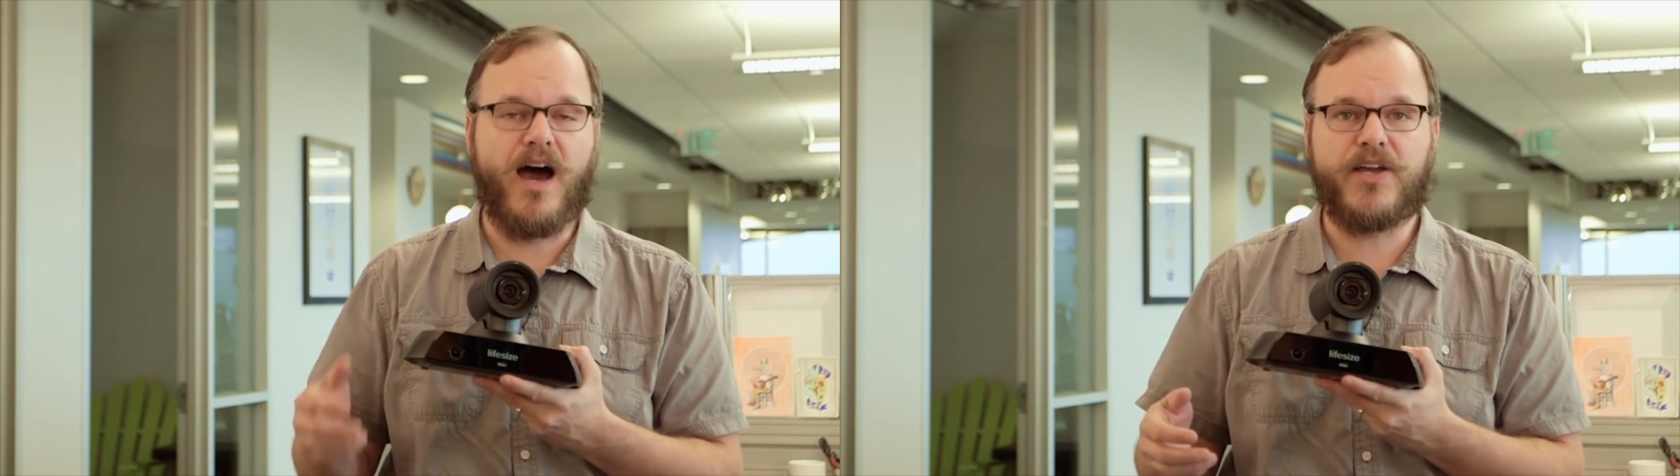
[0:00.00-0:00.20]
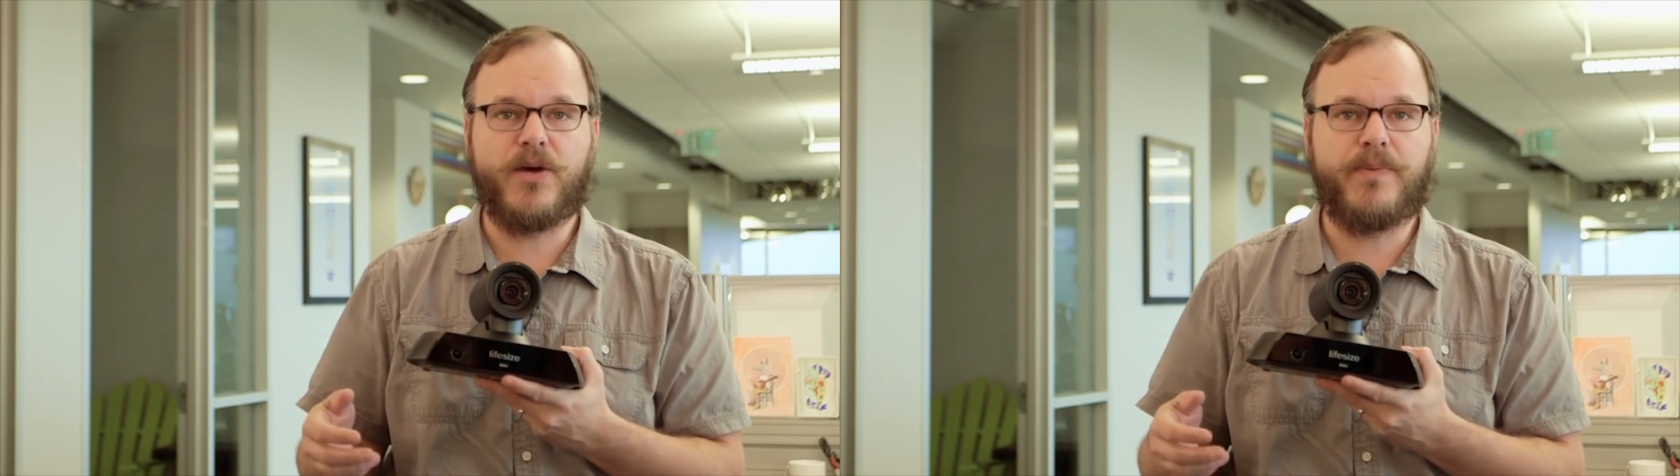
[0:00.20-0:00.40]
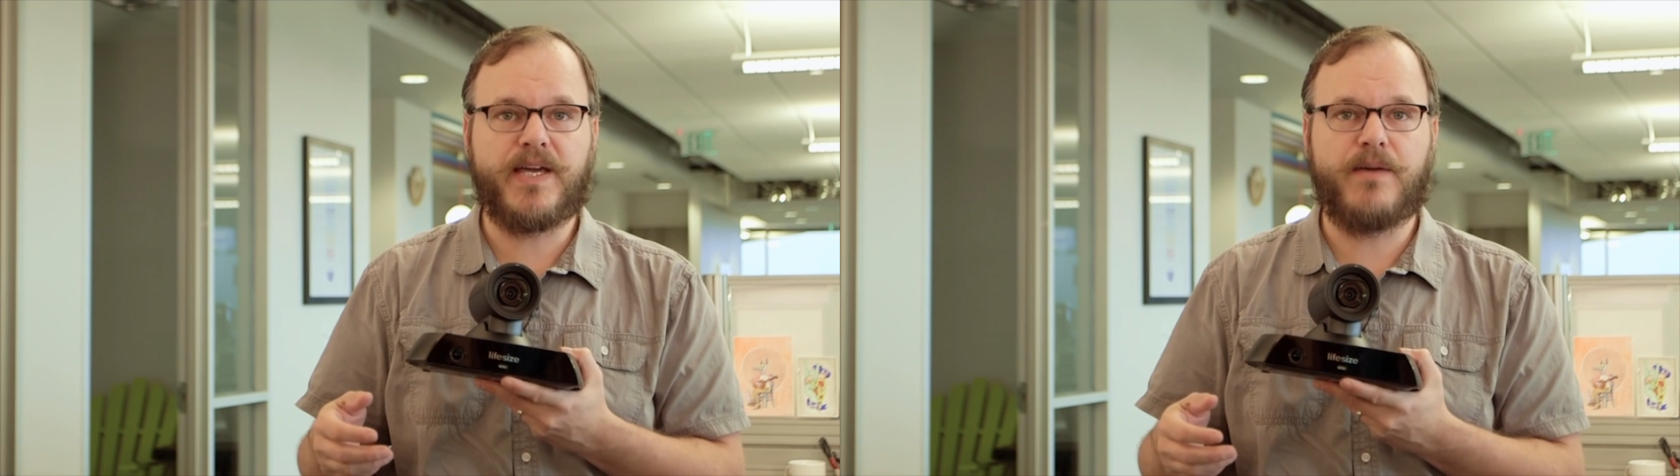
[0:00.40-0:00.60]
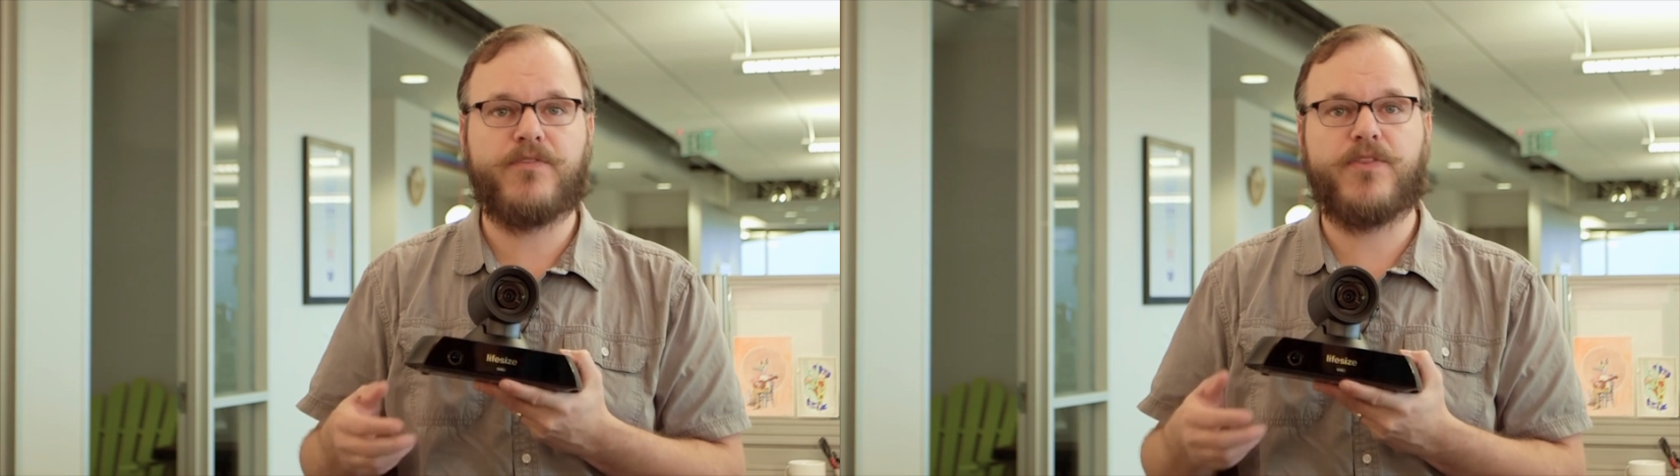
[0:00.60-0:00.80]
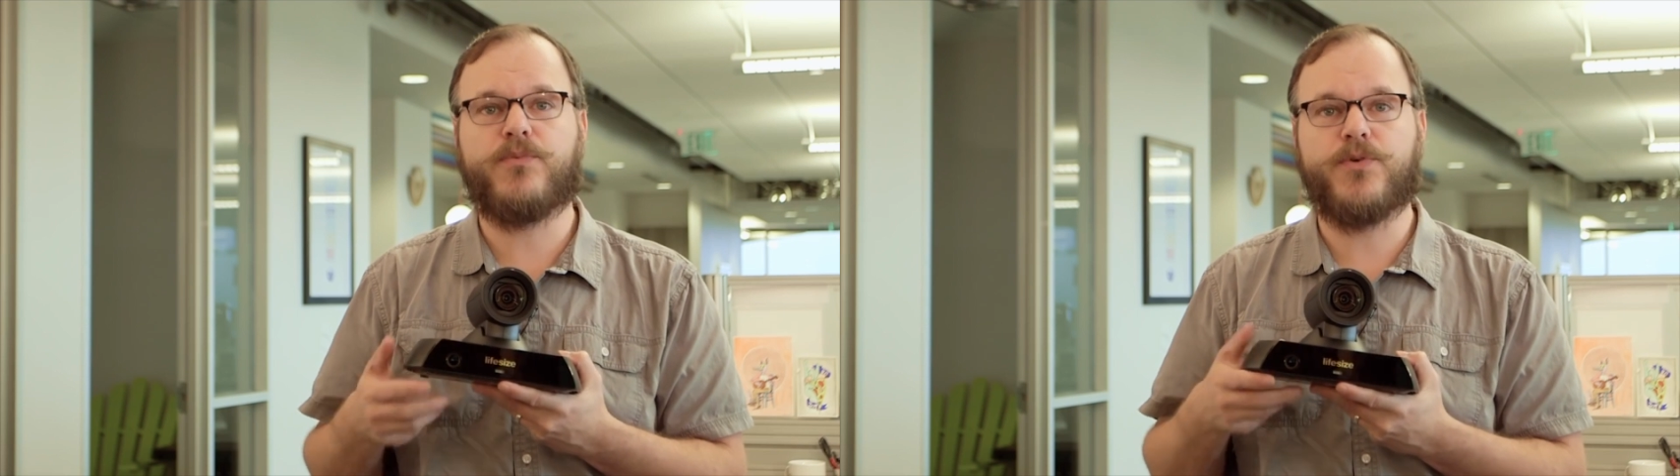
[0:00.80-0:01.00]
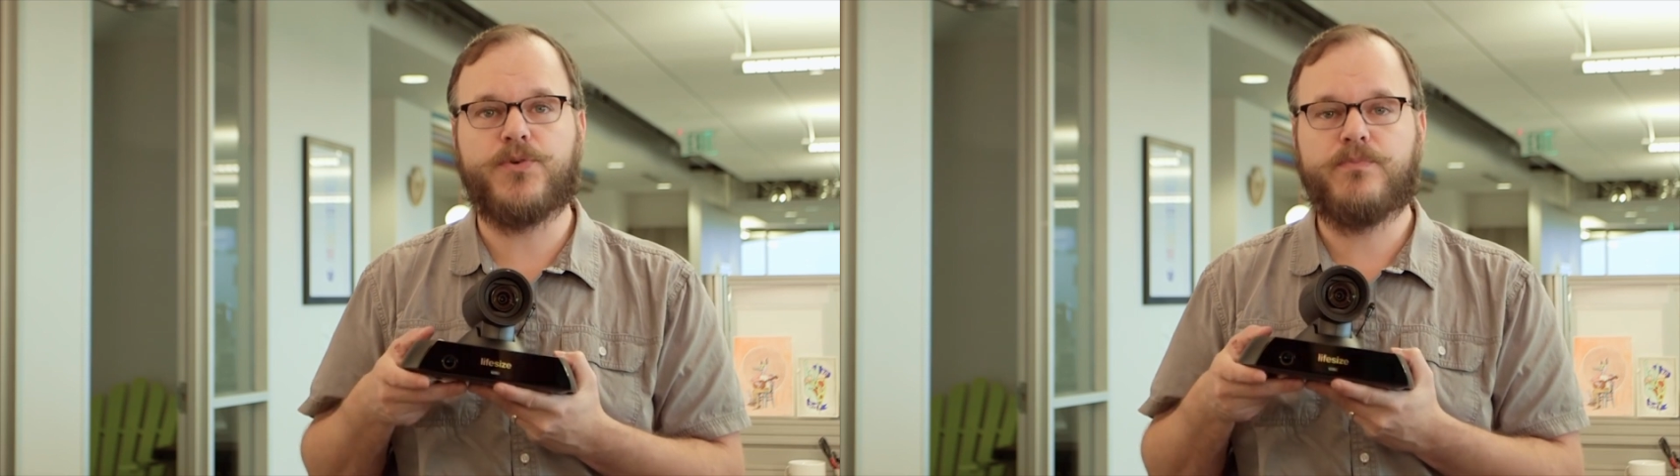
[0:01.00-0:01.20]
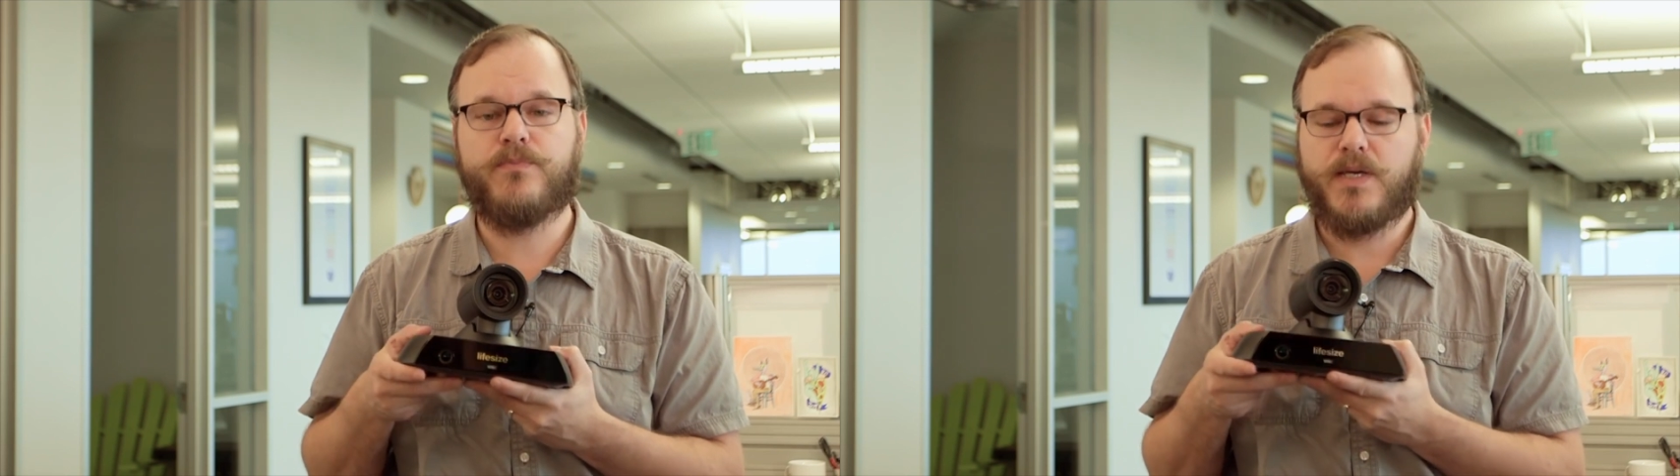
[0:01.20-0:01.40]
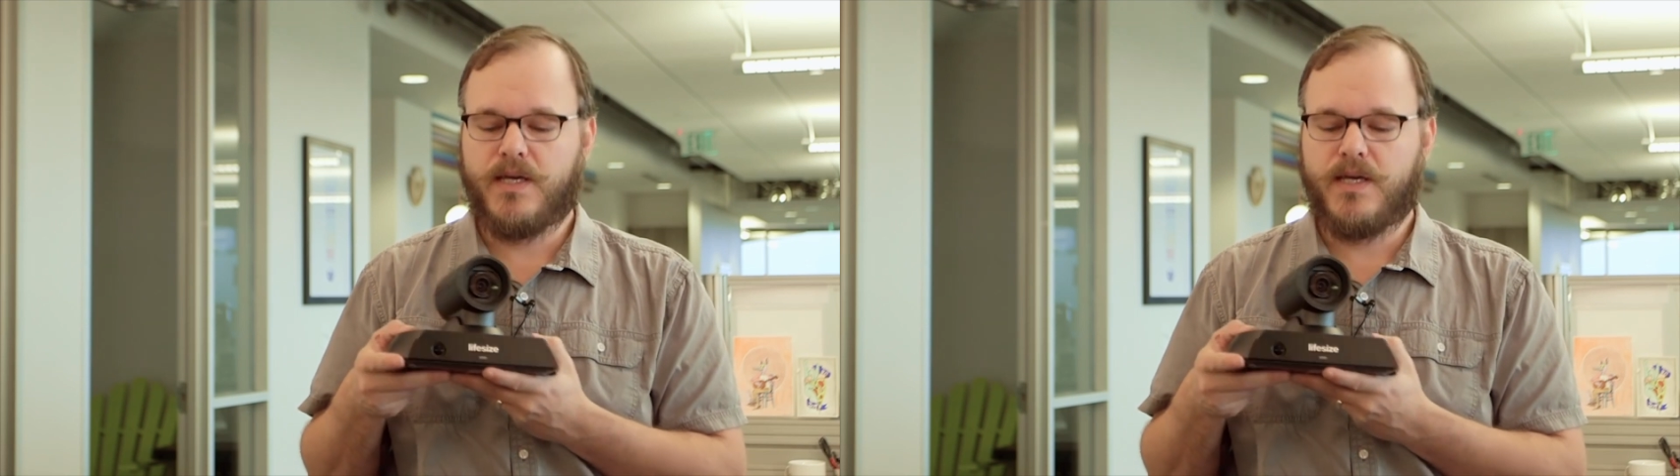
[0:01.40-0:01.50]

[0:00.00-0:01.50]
audio pickup for the room.